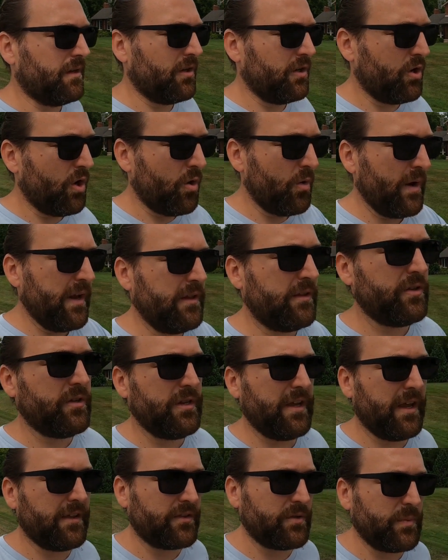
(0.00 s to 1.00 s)
go into
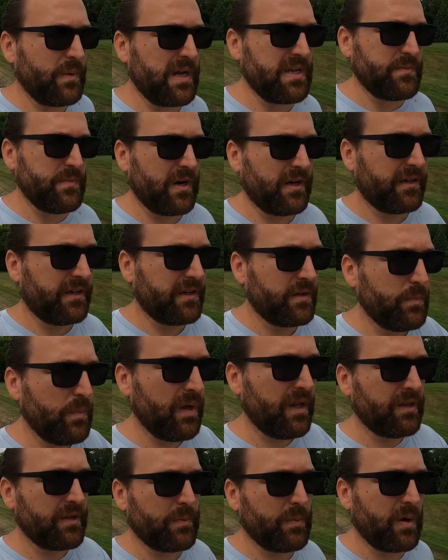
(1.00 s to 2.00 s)
the enterprise market,
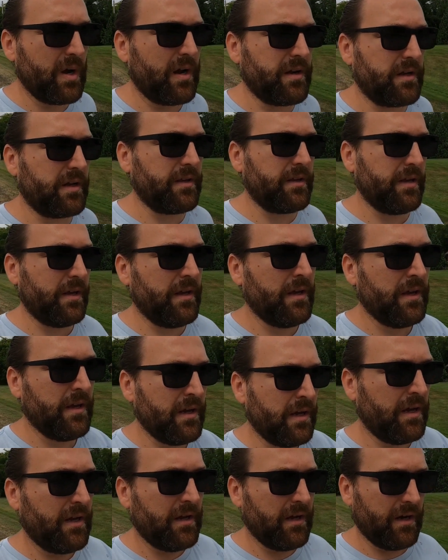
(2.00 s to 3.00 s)
build a product.
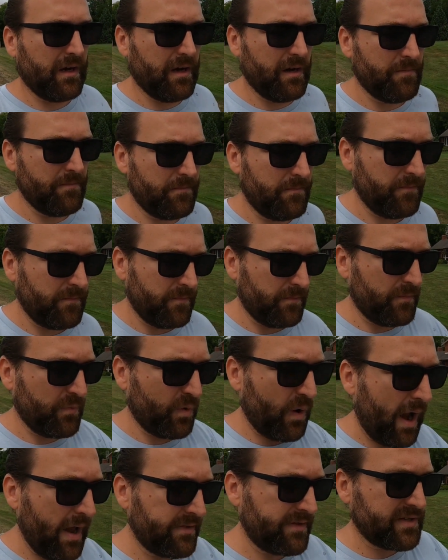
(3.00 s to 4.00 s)

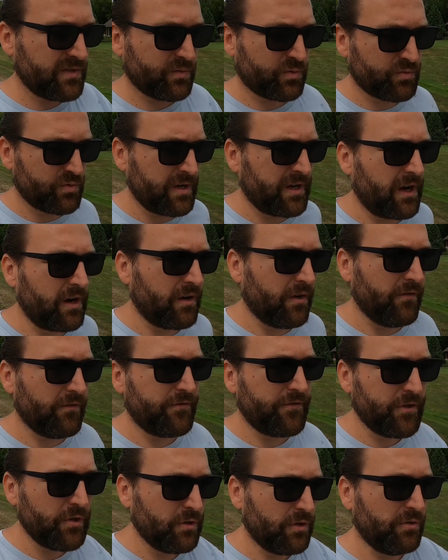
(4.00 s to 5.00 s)
Mirantis was working on
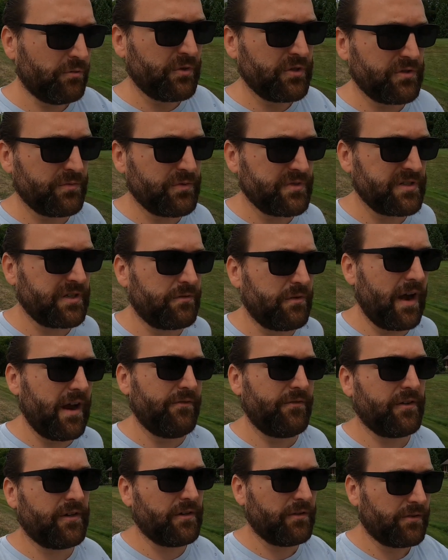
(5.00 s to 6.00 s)
Fuel, which was a
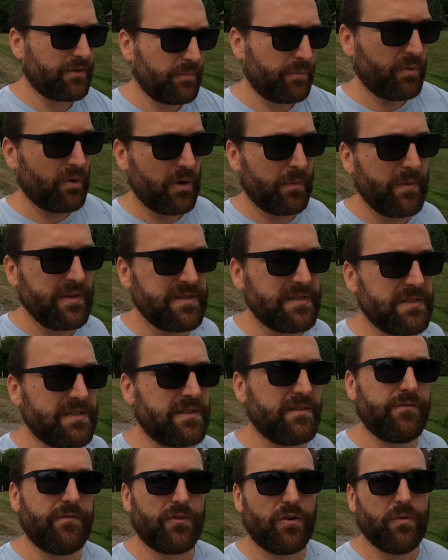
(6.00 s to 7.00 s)
graphical deployment
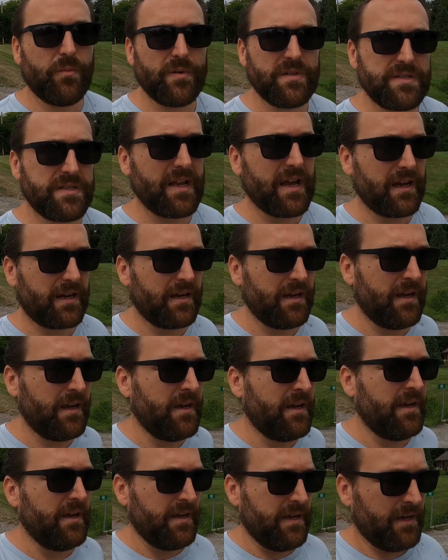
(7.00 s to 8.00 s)
system for OpenStack,
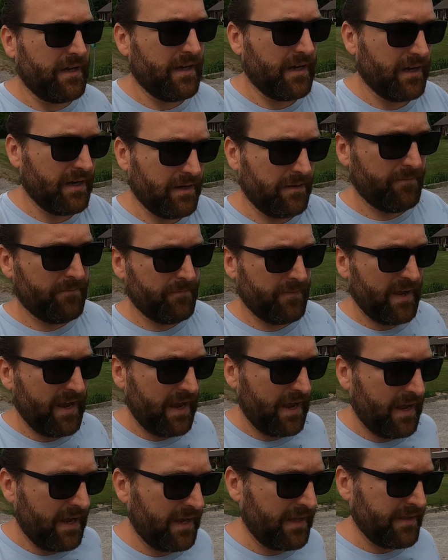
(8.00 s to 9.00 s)

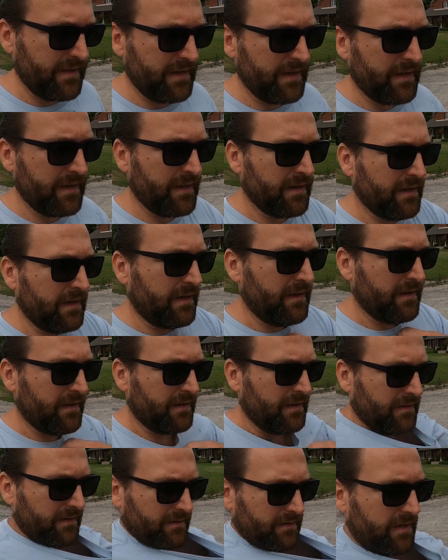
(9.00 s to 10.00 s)
and
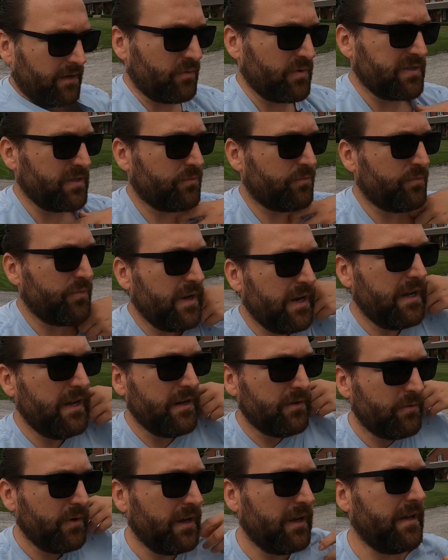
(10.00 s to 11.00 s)
there was a
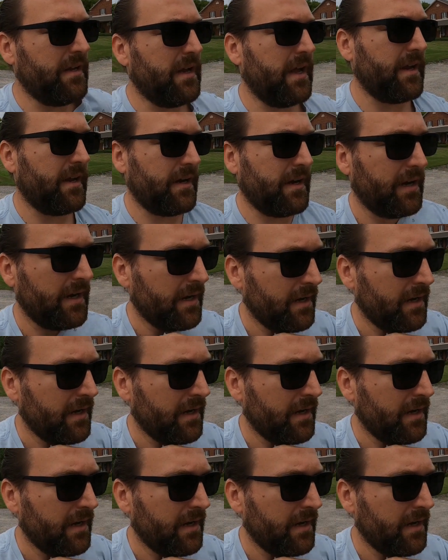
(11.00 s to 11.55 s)
really like